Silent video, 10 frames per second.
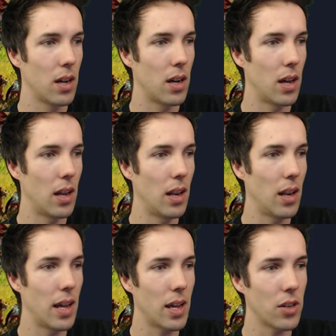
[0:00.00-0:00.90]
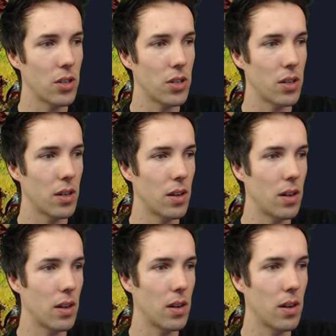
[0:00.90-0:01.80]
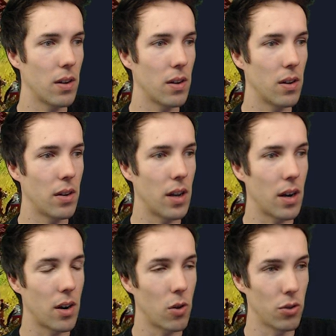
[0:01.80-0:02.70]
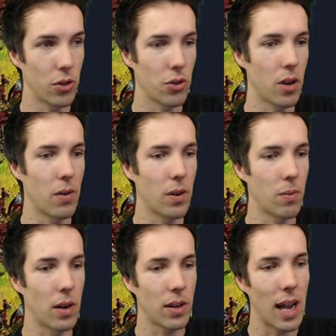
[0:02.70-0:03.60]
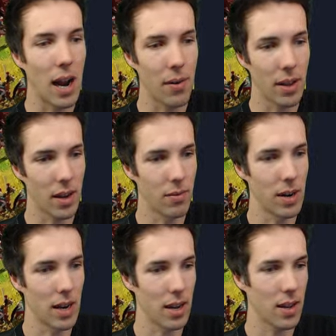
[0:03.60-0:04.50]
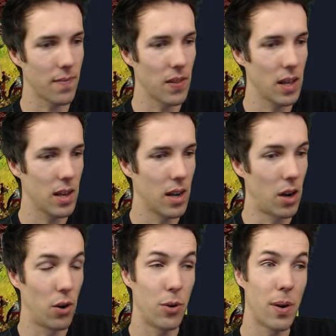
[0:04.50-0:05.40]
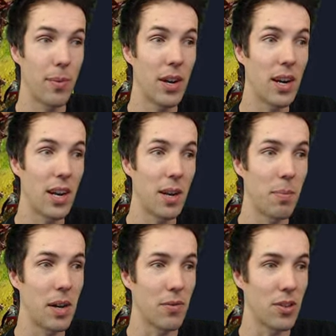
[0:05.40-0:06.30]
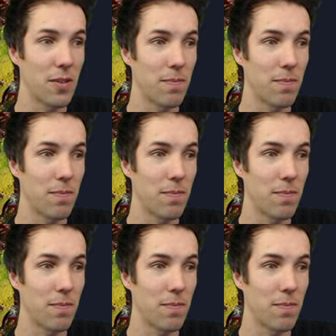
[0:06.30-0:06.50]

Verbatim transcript: unless they are also slower while carrying a relic. Holy Roman got a lot of buffs.